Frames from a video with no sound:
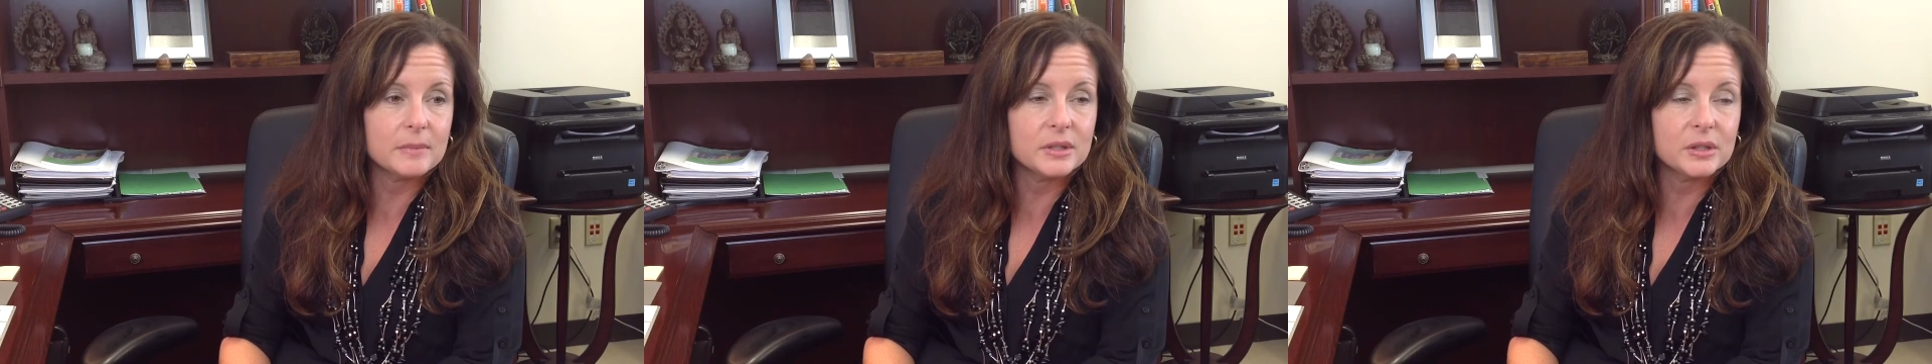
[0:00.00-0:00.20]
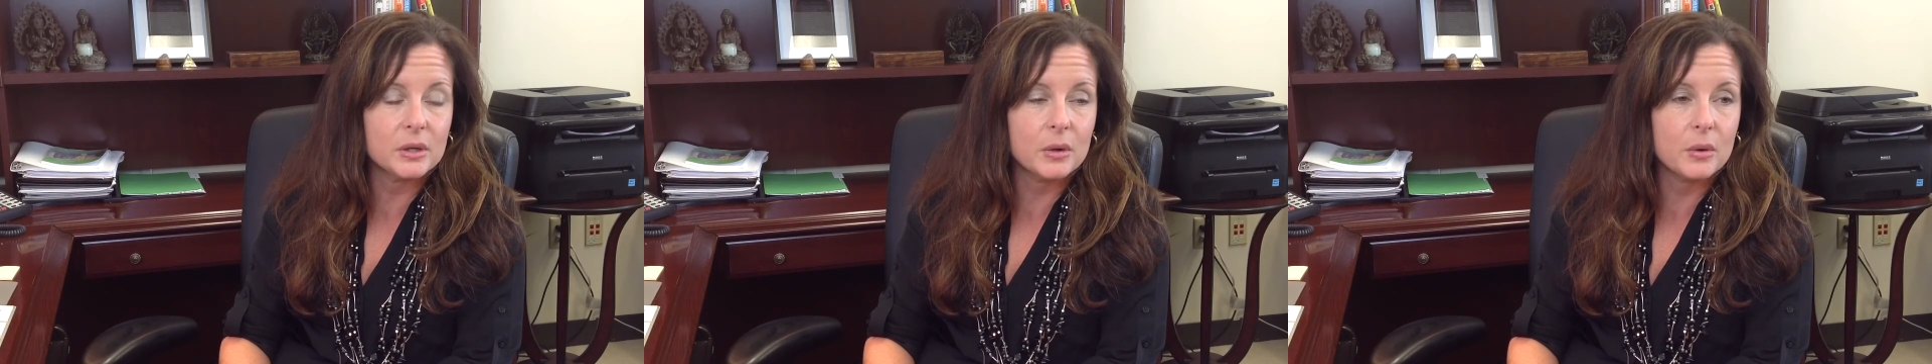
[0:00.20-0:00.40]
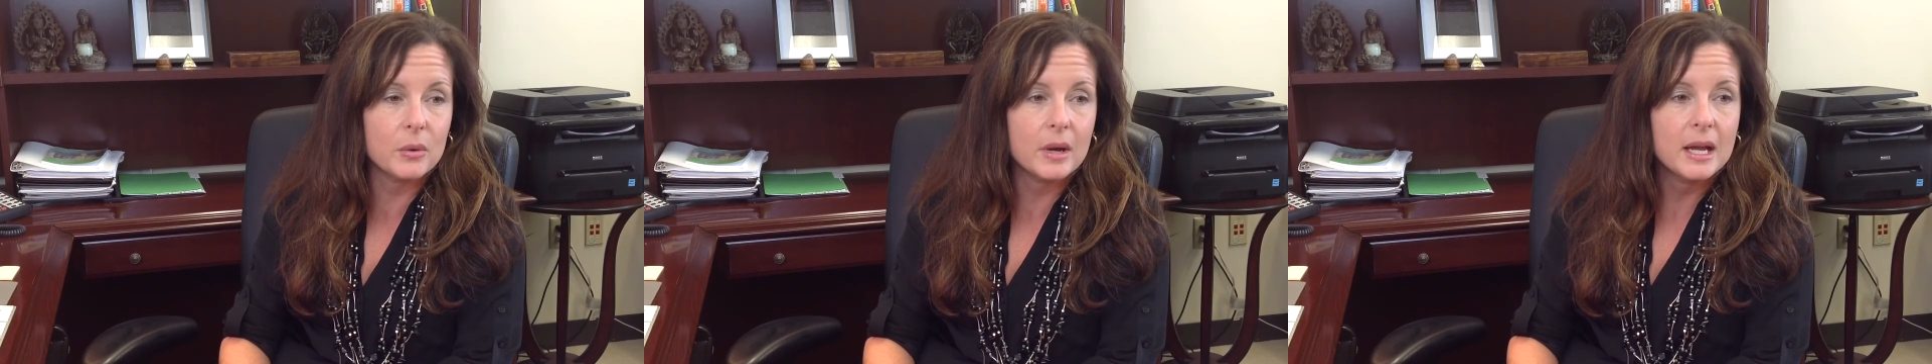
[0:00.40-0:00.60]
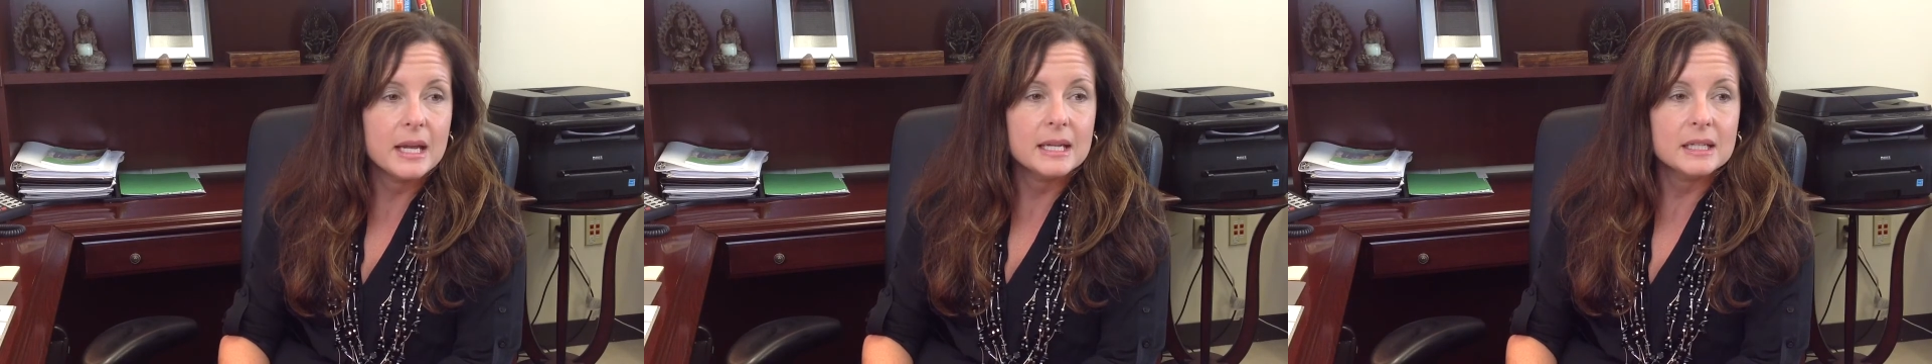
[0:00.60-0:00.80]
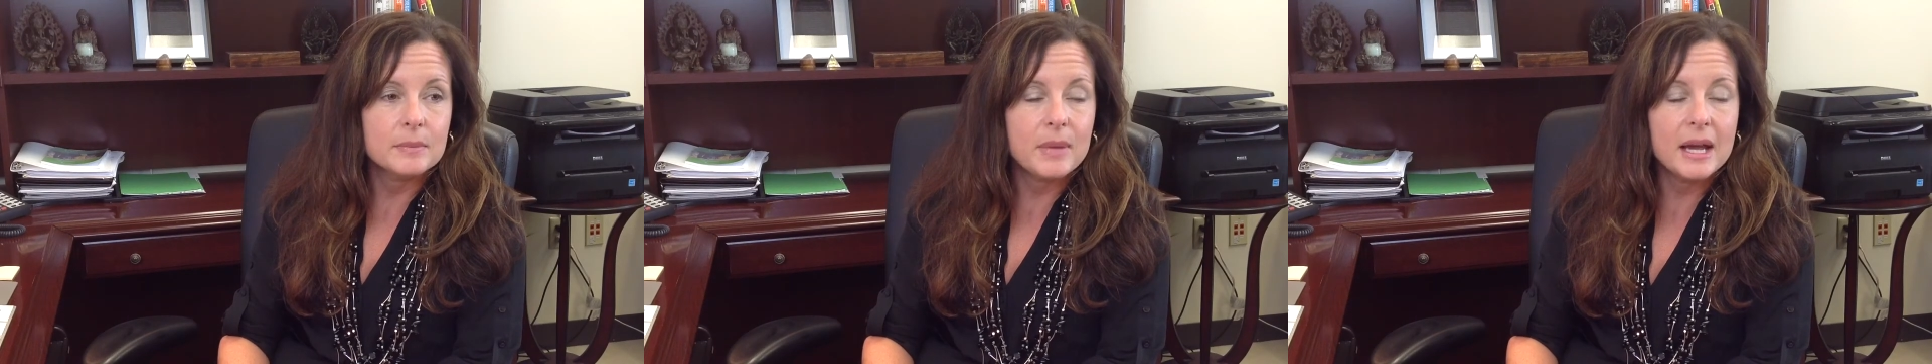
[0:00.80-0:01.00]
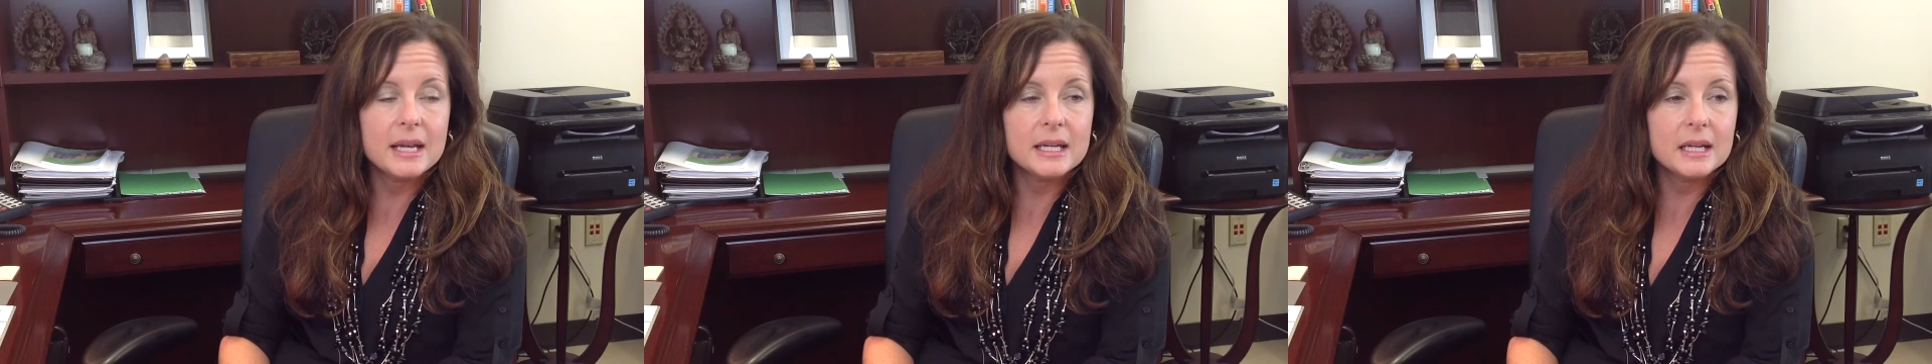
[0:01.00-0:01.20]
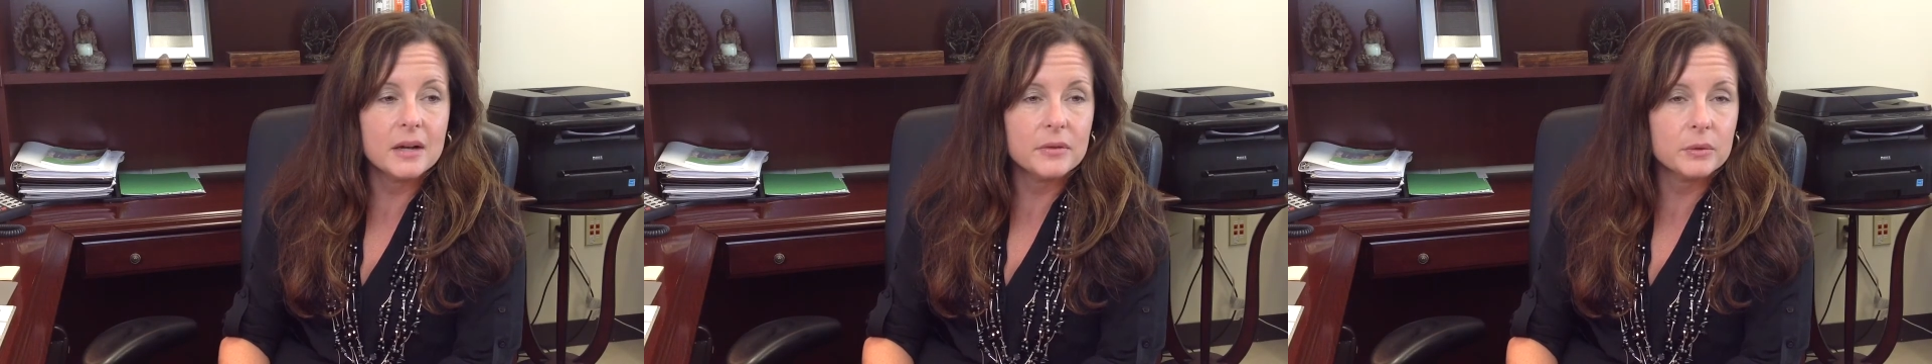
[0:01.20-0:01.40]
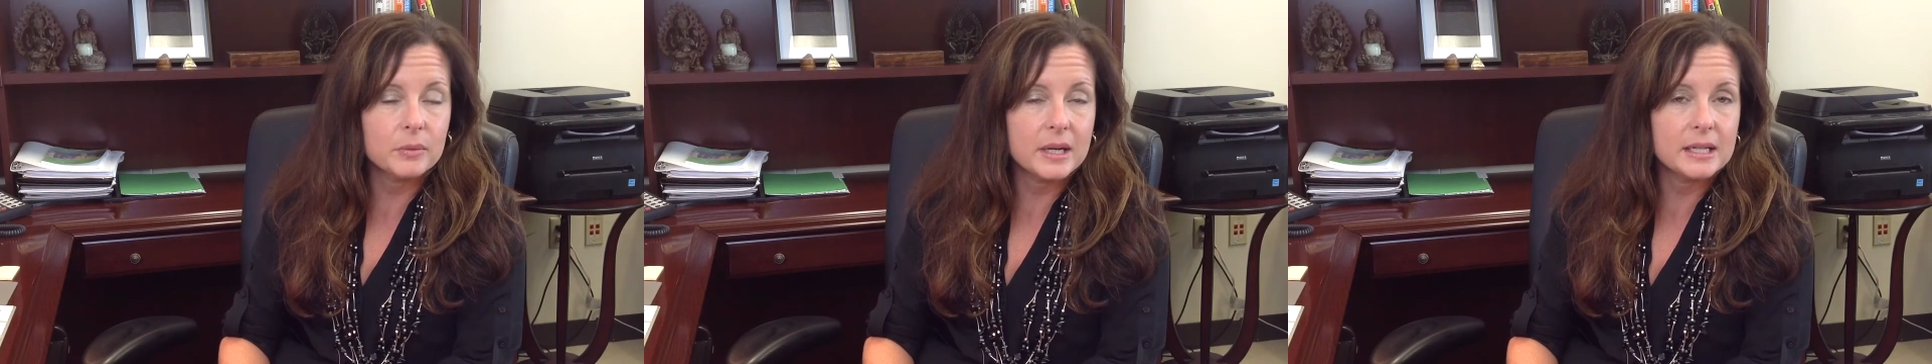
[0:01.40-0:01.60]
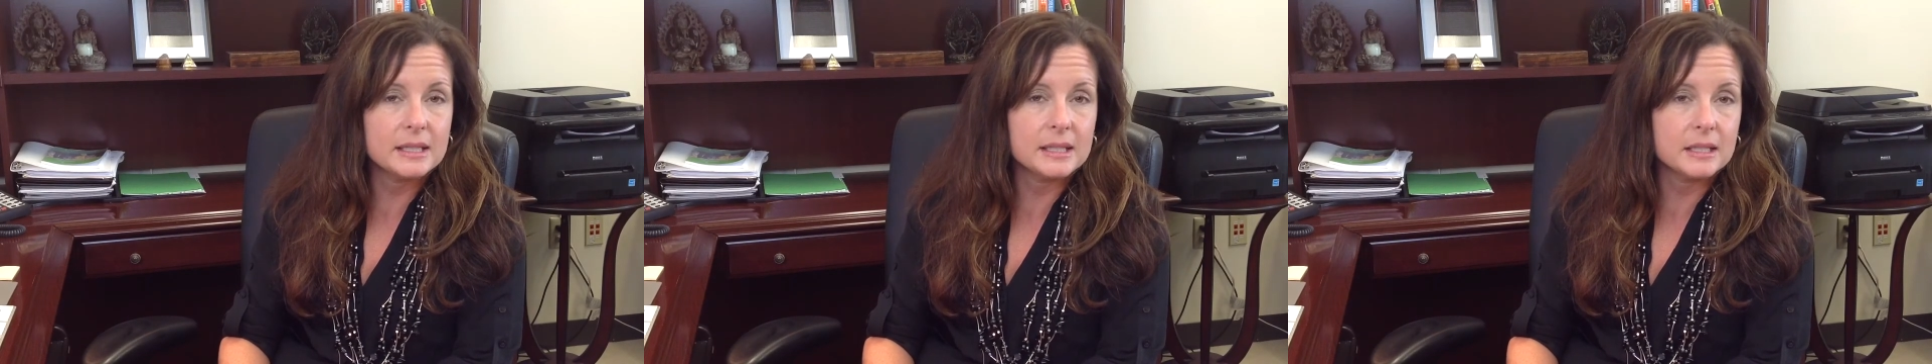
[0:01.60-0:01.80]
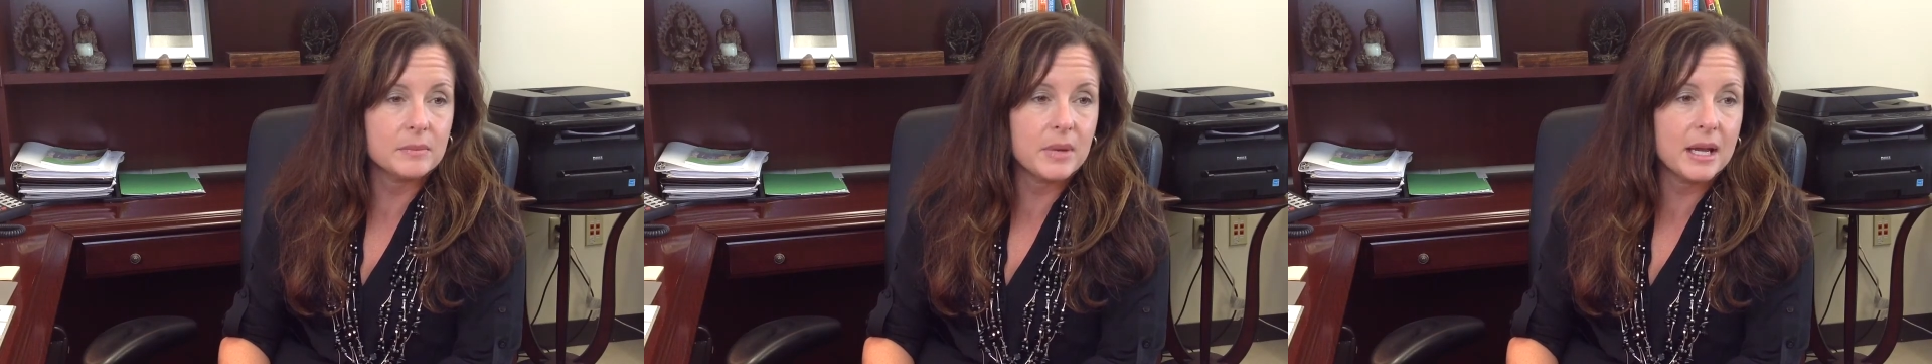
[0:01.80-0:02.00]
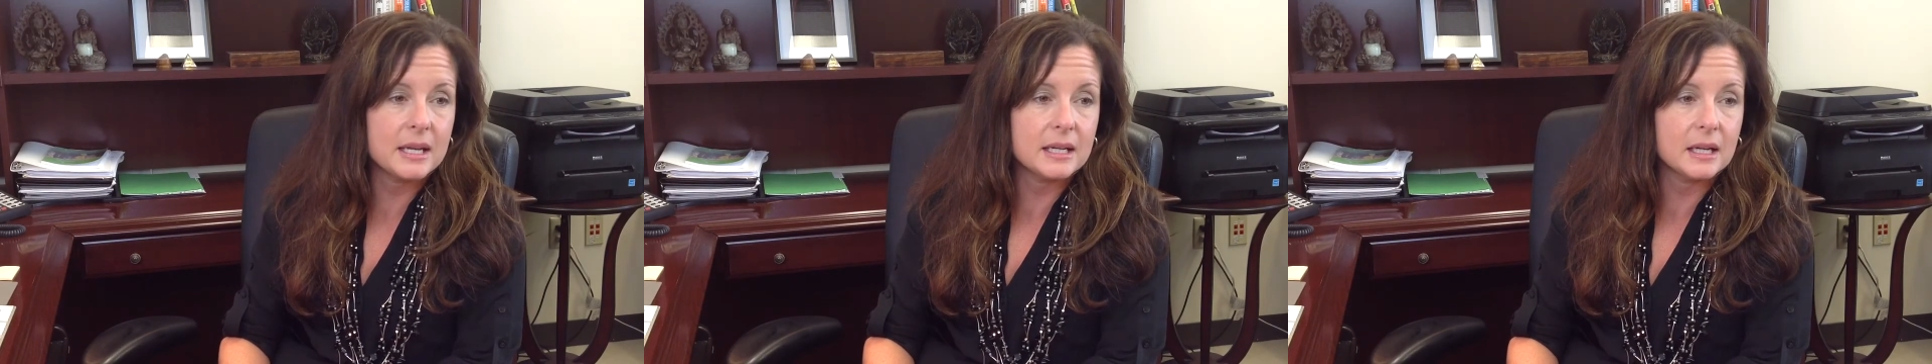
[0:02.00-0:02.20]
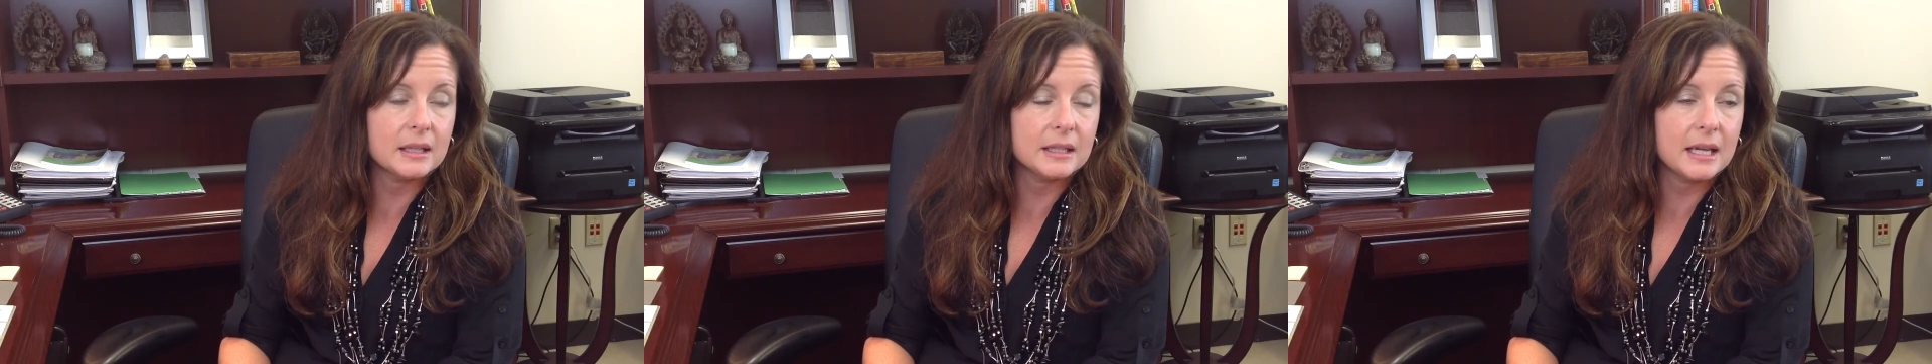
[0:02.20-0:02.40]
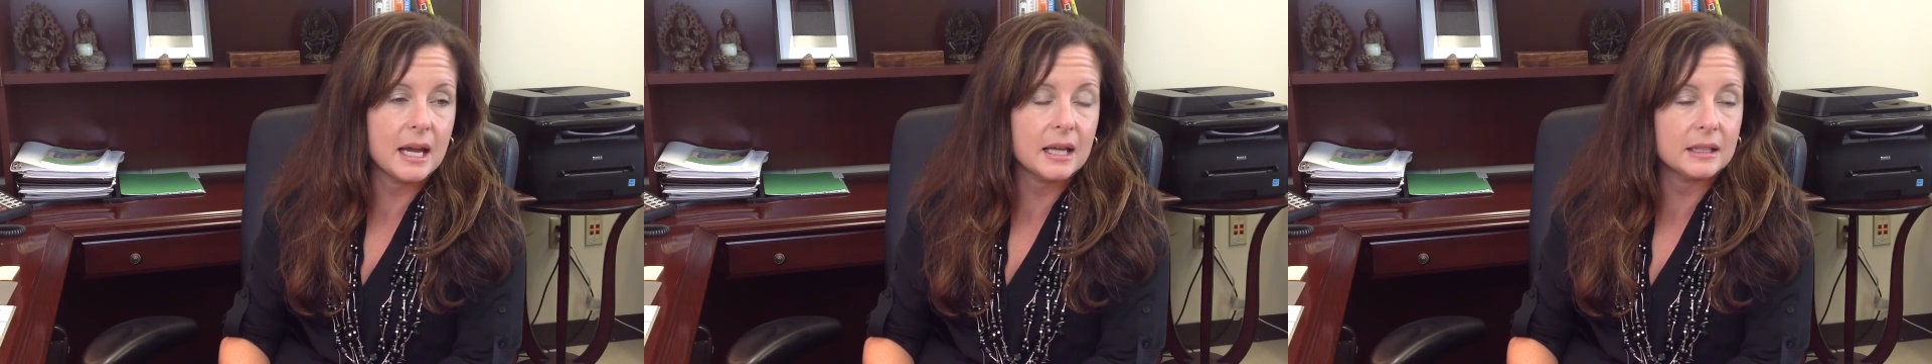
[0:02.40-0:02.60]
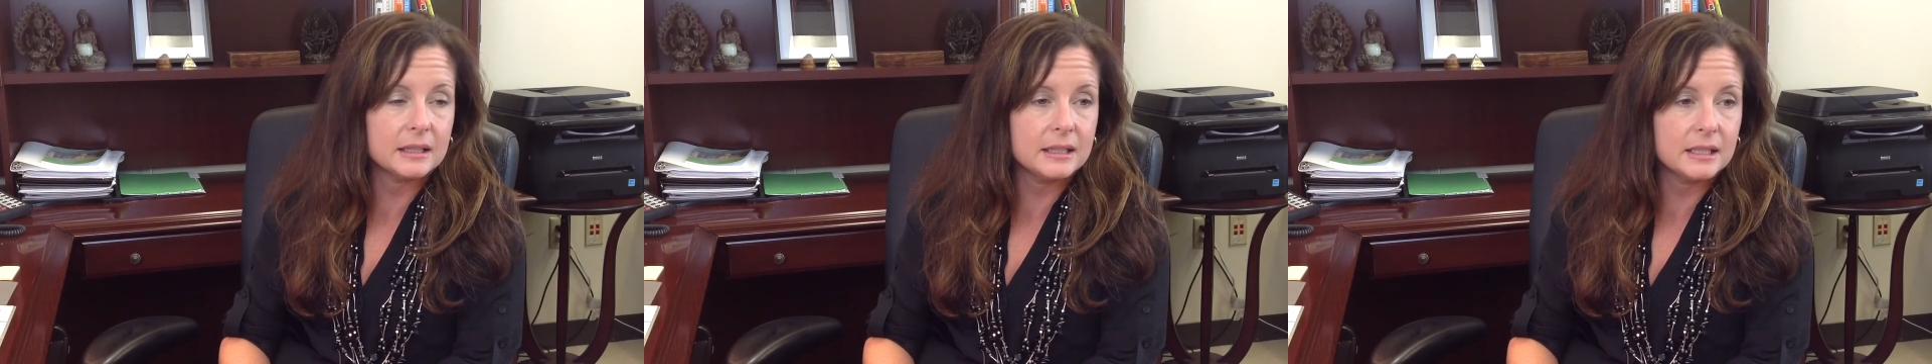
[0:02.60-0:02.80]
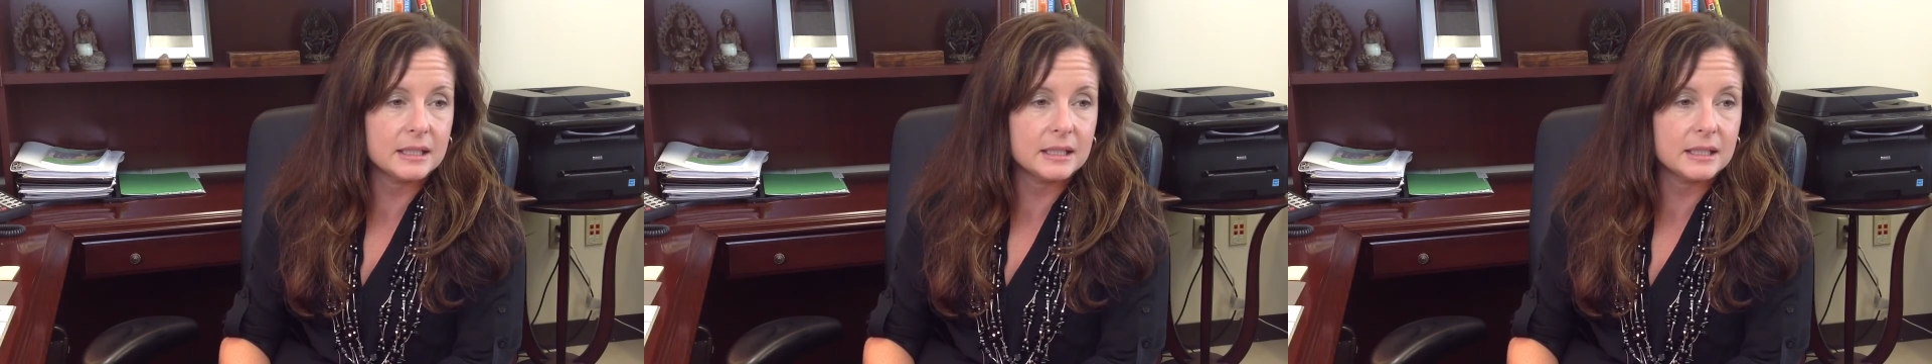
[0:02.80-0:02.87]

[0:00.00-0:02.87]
So depending on the race and depending on the athlete,